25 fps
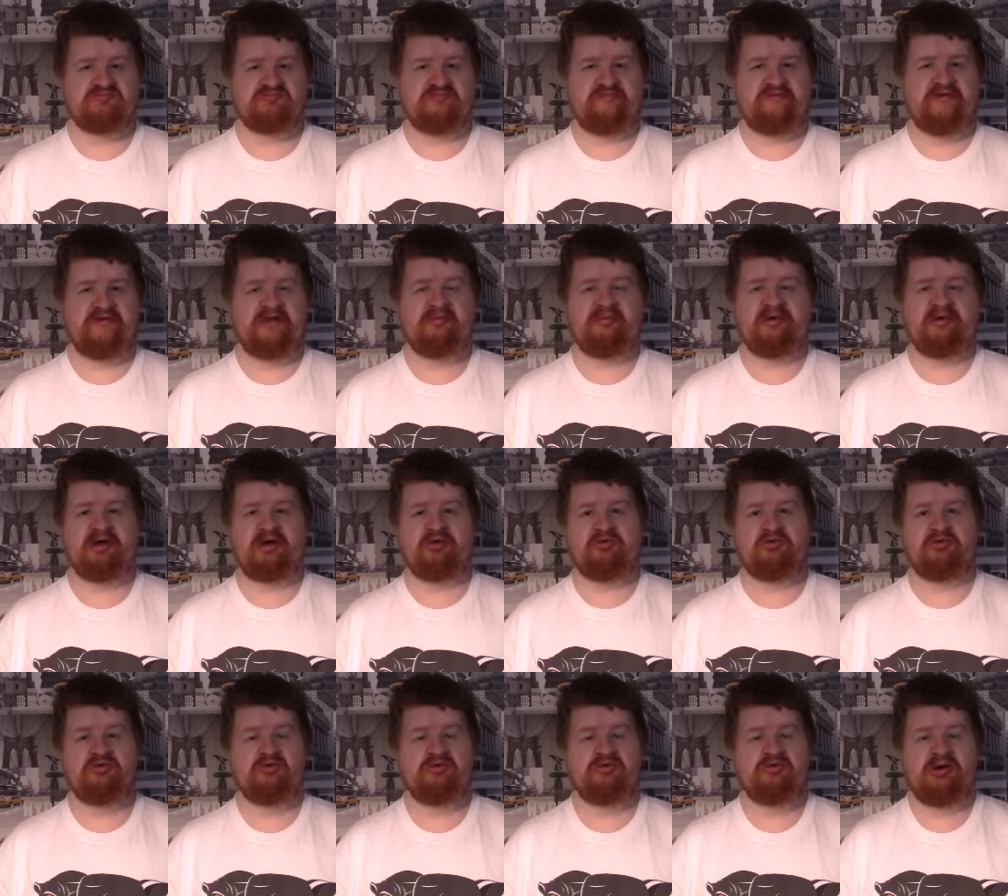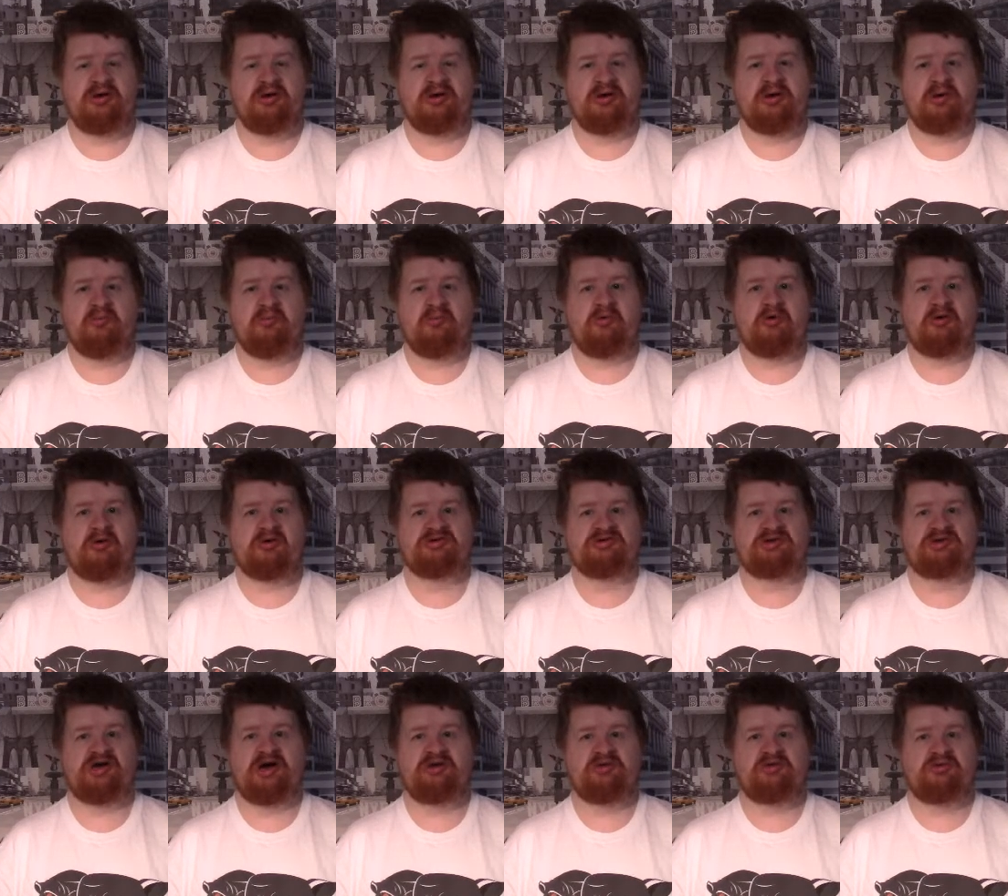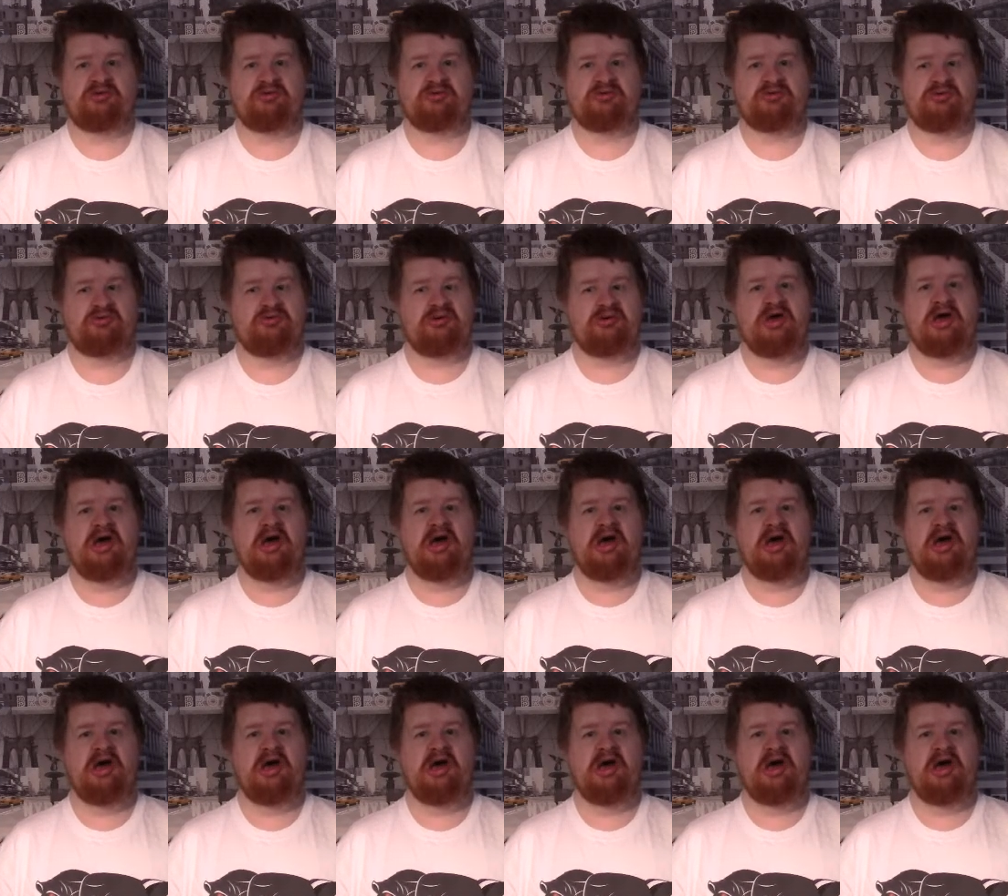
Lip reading: filming it. Who it was, I don't know.